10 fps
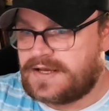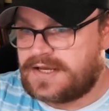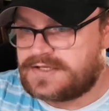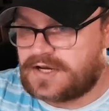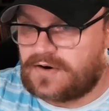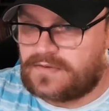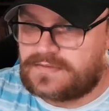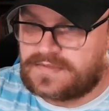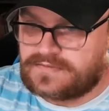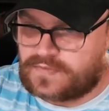So,
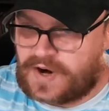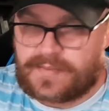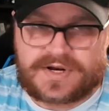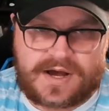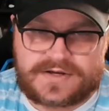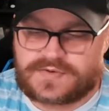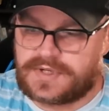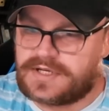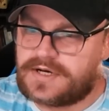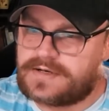Rabid Gnaw is
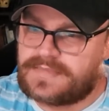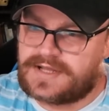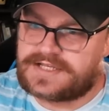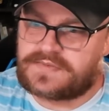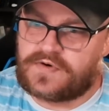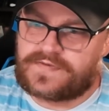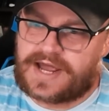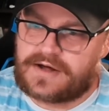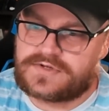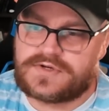really good. Let's move
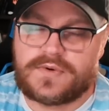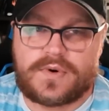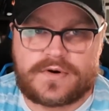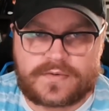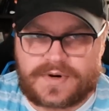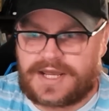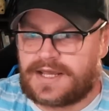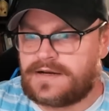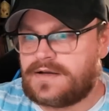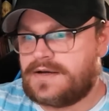now to
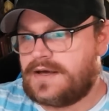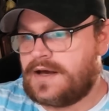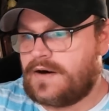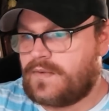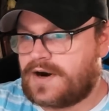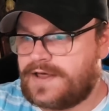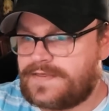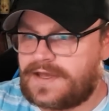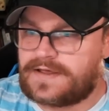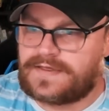green, where I
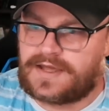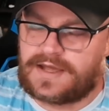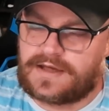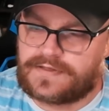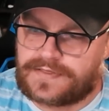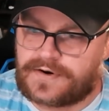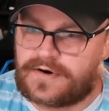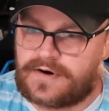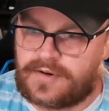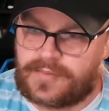think the
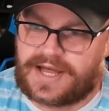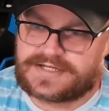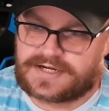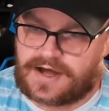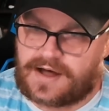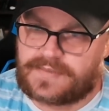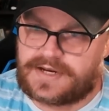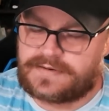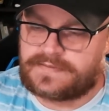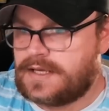third best
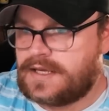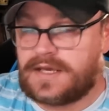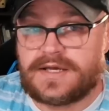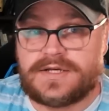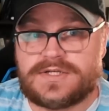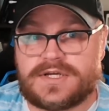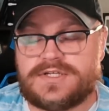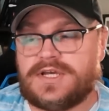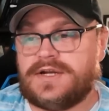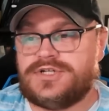common is
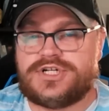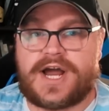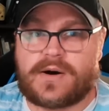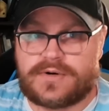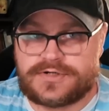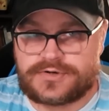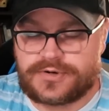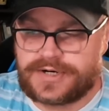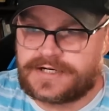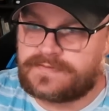Sun Shower
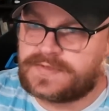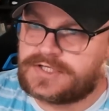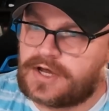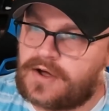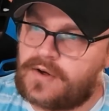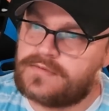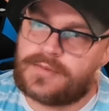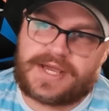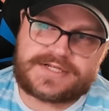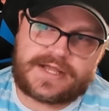Druid. So
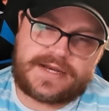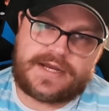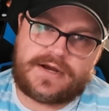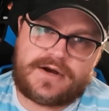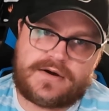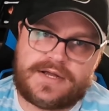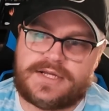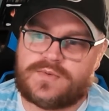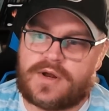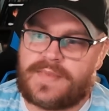the baseline here
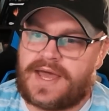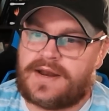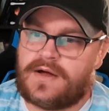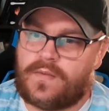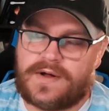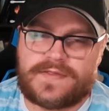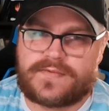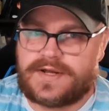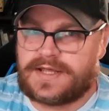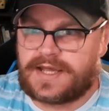is 1 mana,
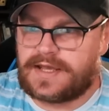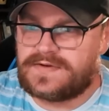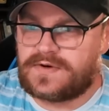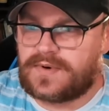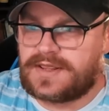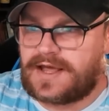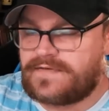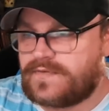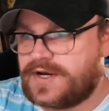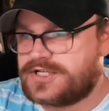1/3 that gains you 1
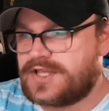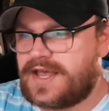life, which,